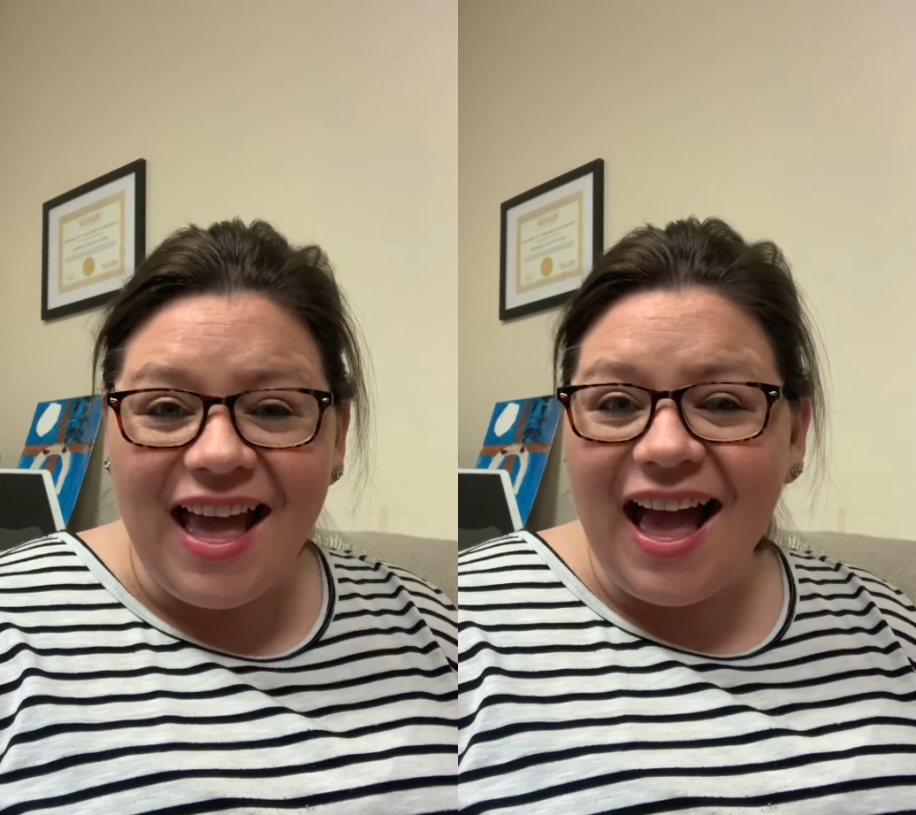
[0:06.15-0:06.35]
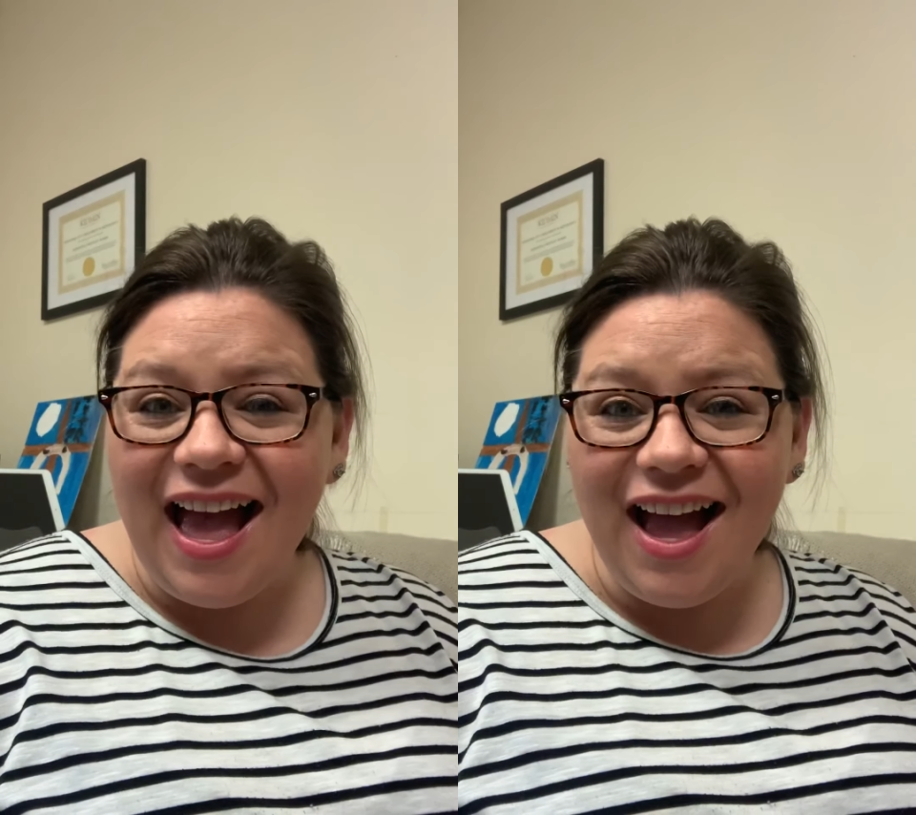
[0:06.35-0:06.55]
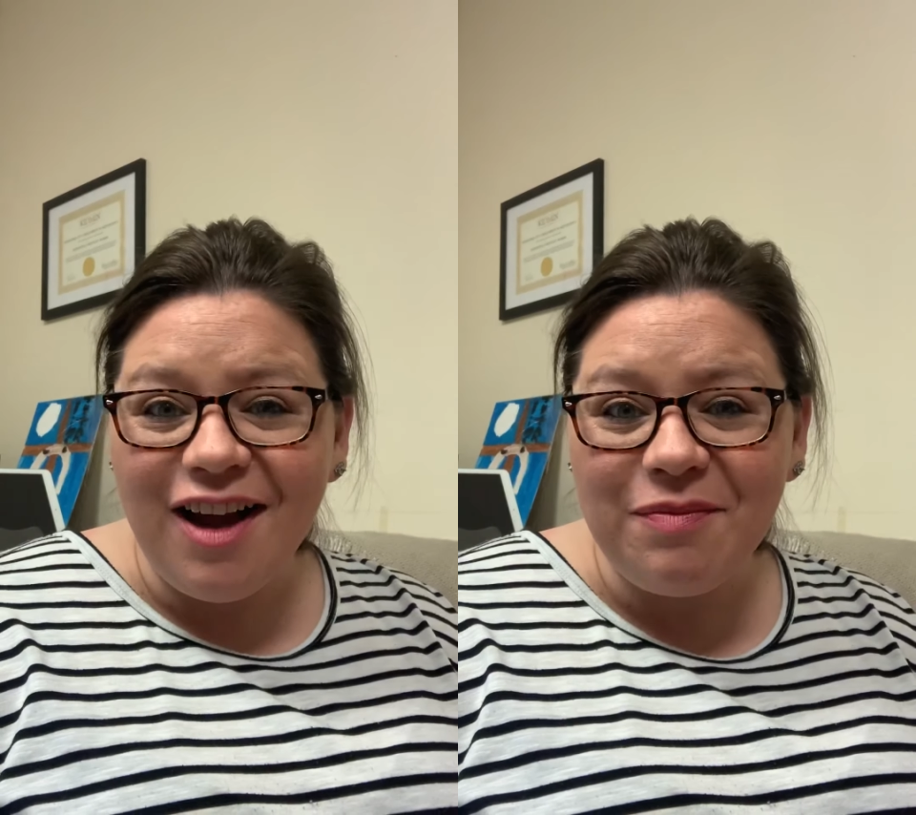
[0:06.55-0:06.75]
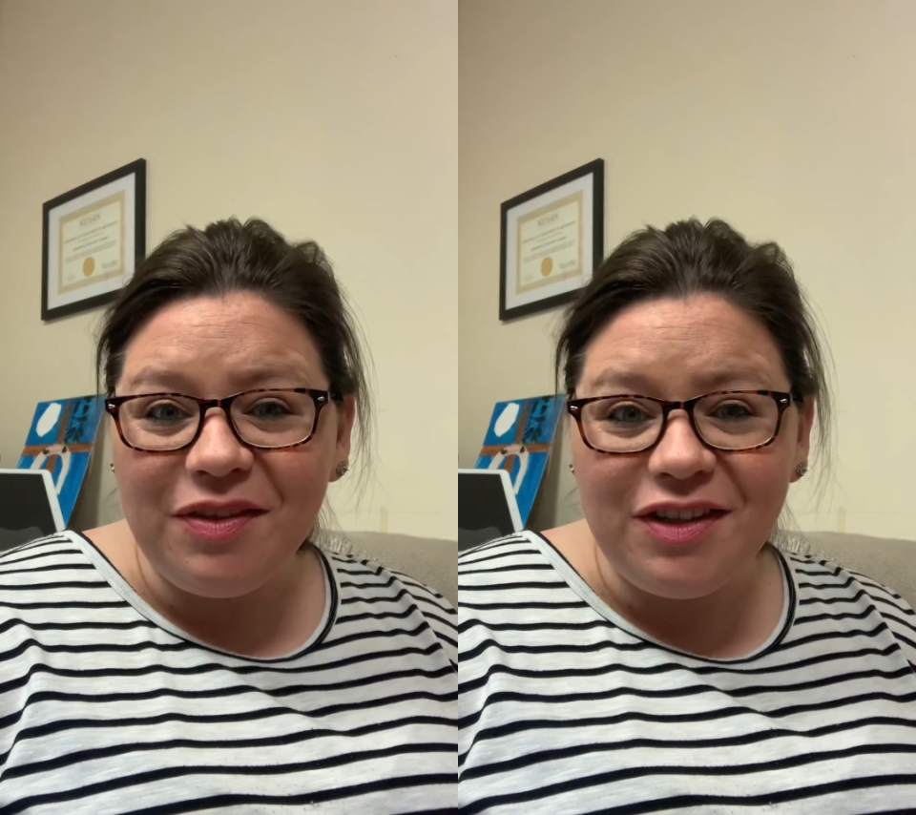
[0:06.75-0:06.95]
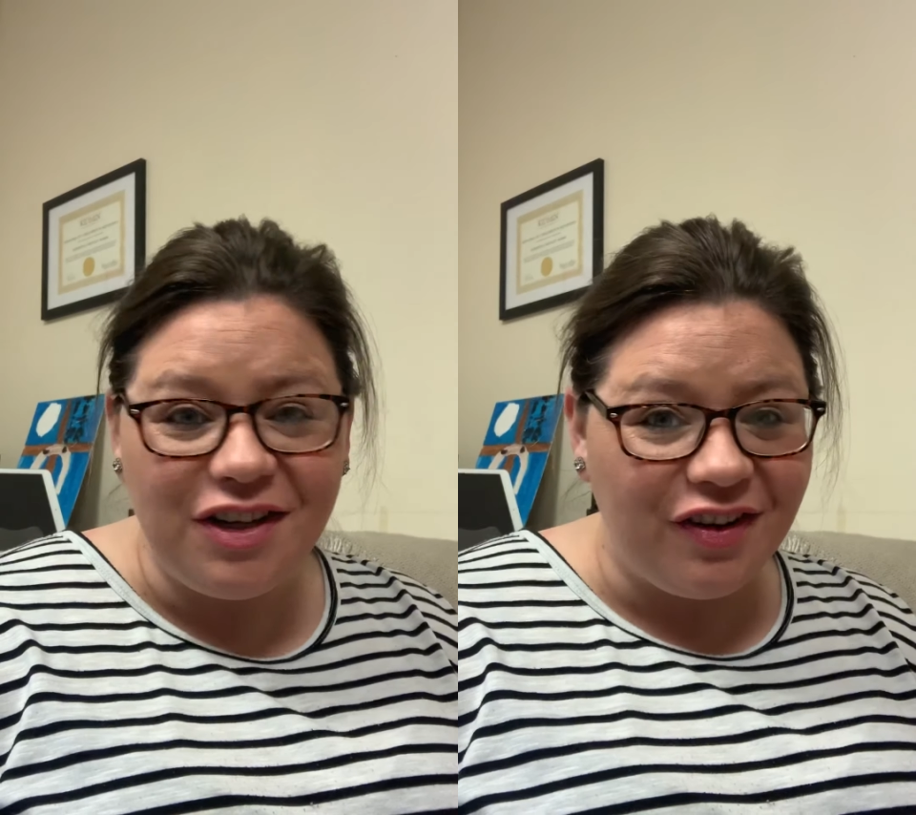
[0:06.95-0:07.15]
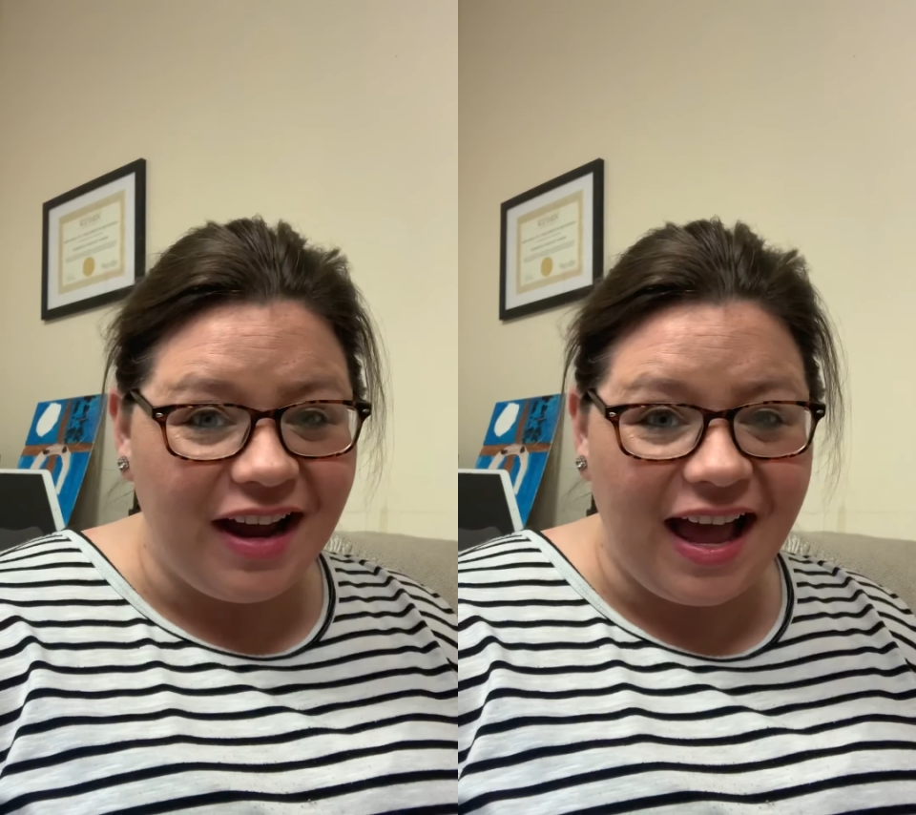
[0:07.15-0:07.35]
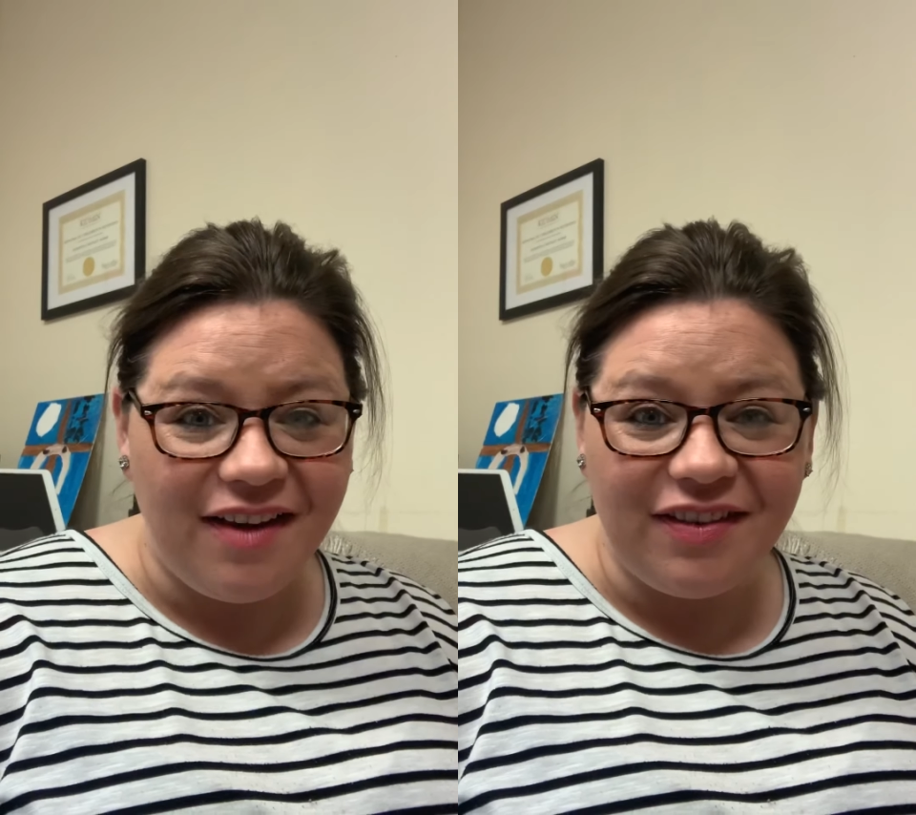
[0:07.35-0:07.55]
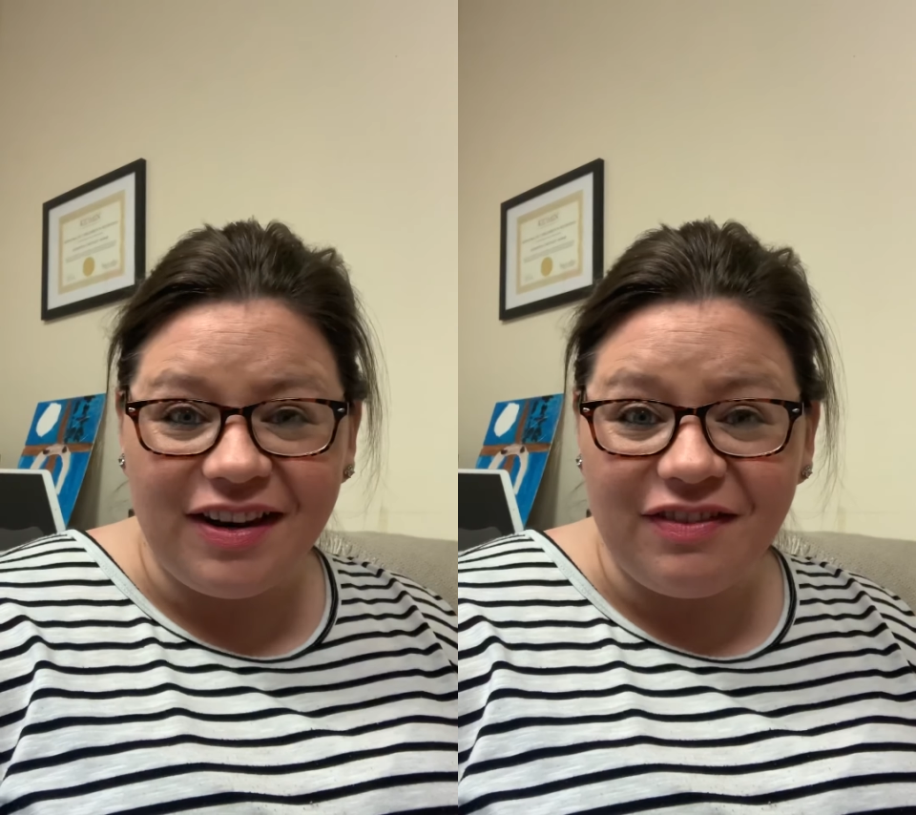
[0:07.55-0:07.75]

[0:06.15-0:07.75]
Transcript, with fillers: I hope that you are having a